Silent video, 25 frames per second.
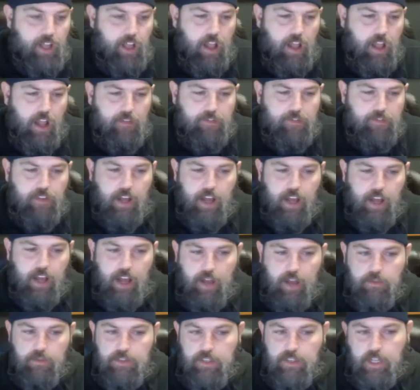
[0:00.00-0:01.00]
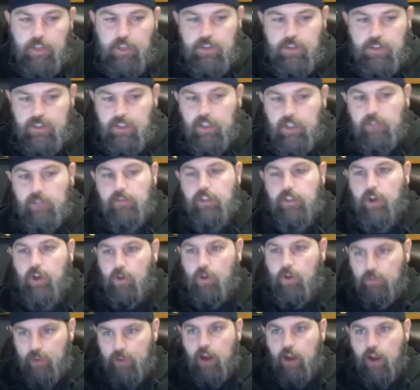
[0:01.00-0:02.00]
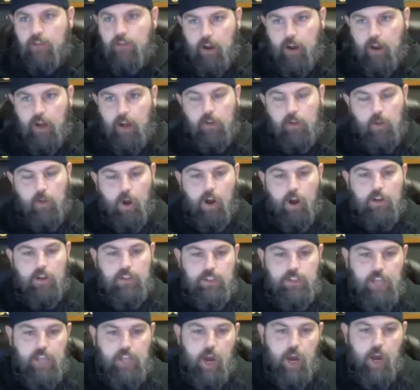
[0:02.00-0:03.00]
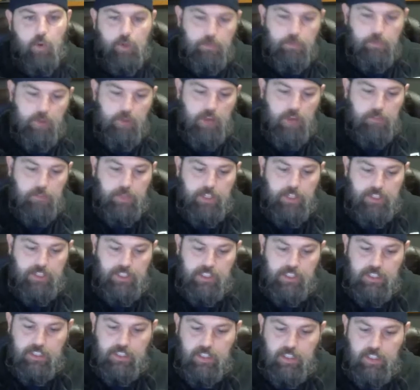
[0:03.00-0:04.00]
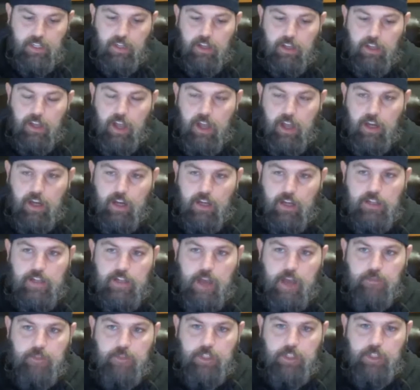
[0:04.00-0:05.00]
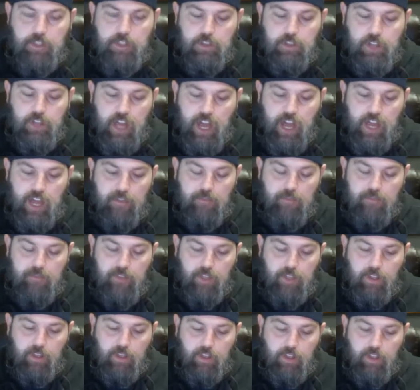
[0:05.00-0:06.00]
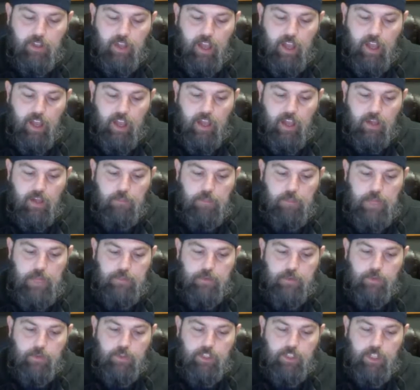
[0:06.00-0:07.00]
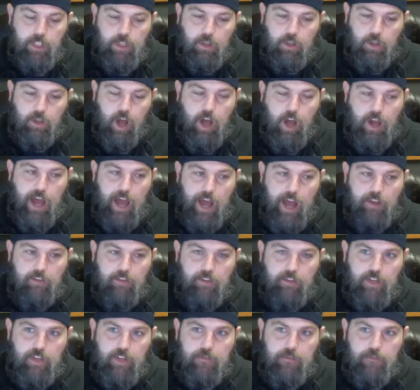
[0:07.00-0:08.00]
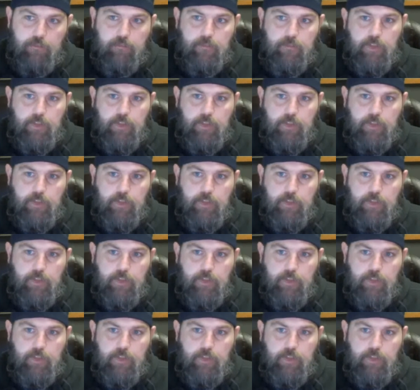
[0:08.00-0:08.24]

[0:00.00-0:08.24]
I used to go very, very large scale with my pieces in an attempt to do that. And people would get a lot out of it,